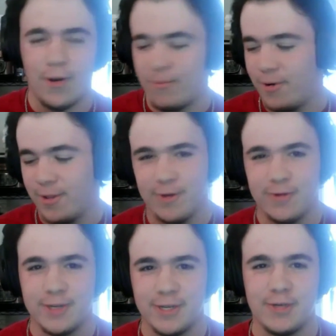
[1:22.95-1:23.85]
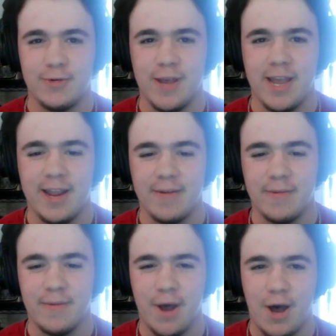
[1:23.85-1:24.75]
on one of those into a
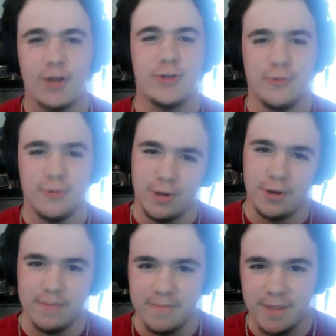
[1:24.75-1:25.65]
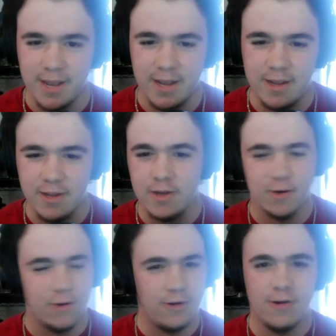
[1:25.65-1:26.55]
hostile zone.
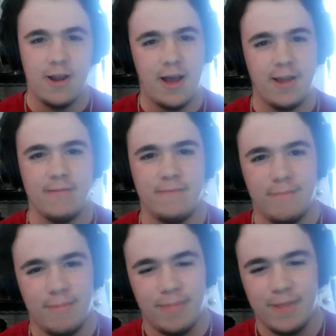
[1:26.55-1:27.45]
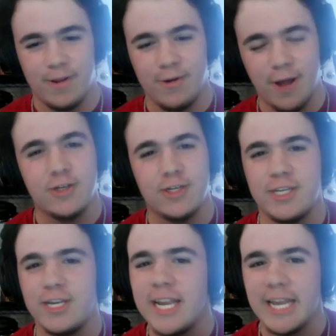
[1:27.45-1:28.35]
You're not just
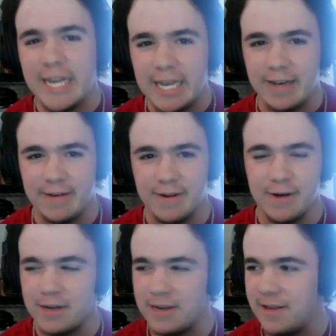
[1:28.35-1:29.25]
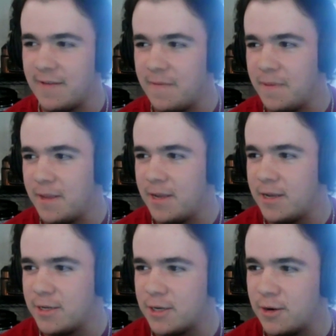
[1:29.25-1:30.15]
sneaking in, okay?
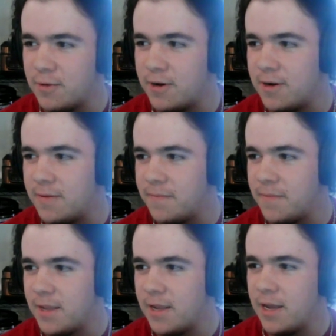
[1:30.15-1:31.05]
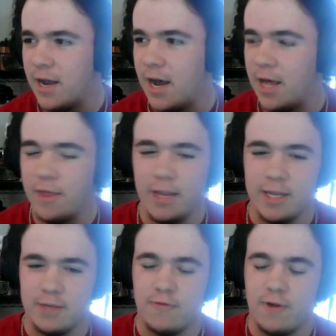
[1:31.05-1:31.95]
So I think
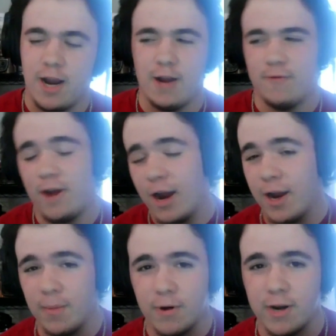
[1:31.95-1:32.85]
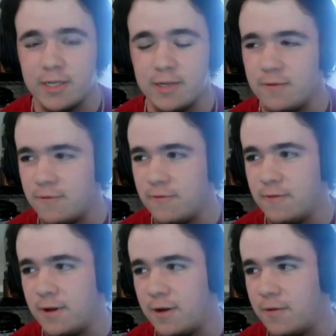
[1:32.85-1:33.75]
it's very very impressive
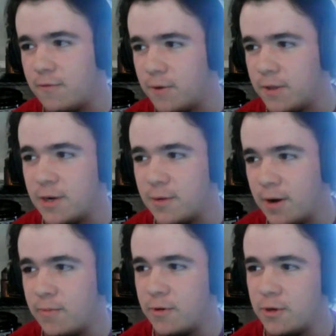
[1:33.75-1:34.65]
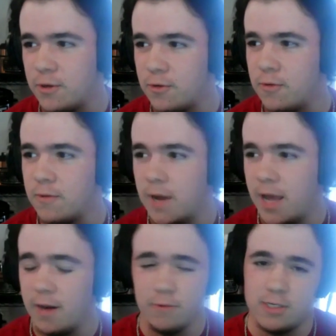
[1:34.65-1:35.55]
of what they were able to do,
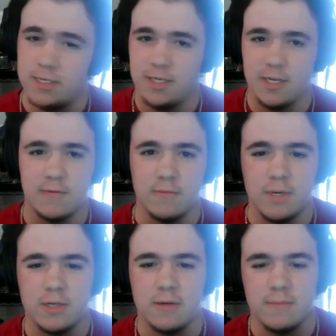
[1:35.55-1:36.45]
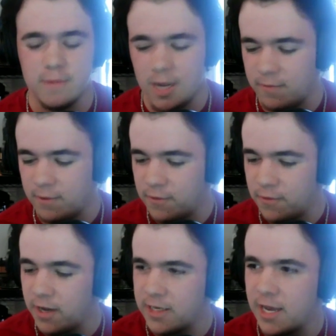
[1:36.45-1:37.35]
and it was a successful mission. Avery, if
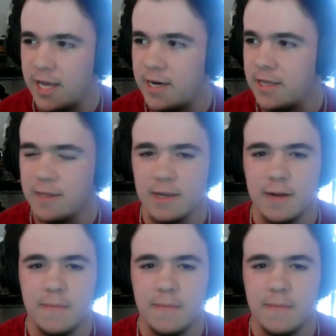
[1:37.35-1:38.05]
you'd like to add anything.